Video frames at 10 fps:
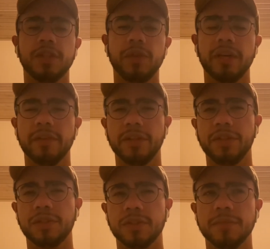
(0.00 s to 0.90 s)
you have an
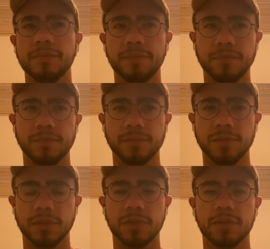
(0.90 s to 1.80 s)
addiction,
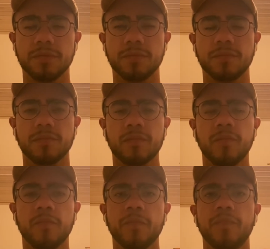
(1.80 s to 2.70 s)
right?
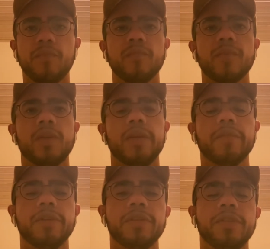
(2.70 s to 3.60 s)
You have
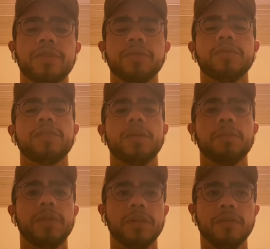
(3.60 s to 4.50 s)
an addiction to
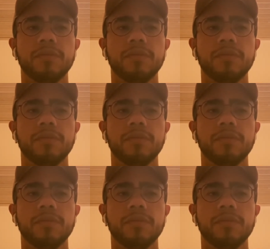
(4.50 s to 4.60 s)
something,